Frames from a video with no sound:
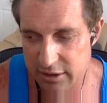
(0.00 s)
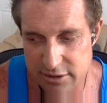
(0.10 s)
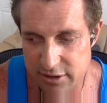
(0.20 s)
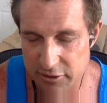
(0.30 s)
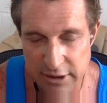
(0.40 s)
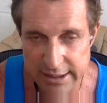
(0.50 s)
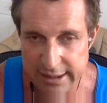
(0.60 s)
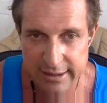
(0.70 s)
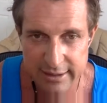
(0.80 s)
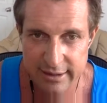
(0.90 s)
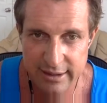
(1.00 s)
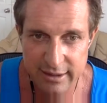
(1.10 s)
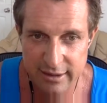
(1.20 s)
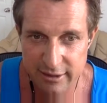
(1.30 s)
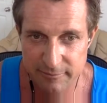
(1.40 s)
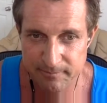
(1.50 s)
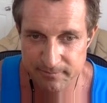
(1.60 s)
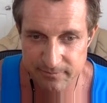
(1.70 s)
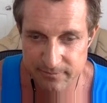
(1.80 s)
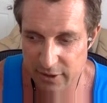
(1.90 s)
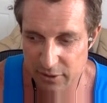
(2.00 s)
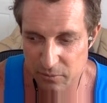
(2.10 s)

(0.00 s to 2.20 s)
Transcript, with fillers: So, um, you know,